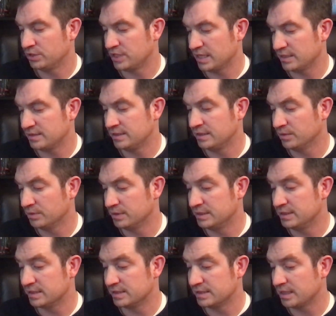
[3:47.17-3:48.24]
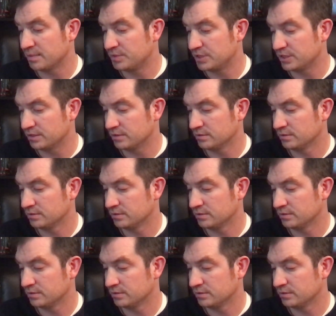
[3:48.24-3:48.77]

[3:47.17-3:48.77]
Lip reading: has to deal with deception,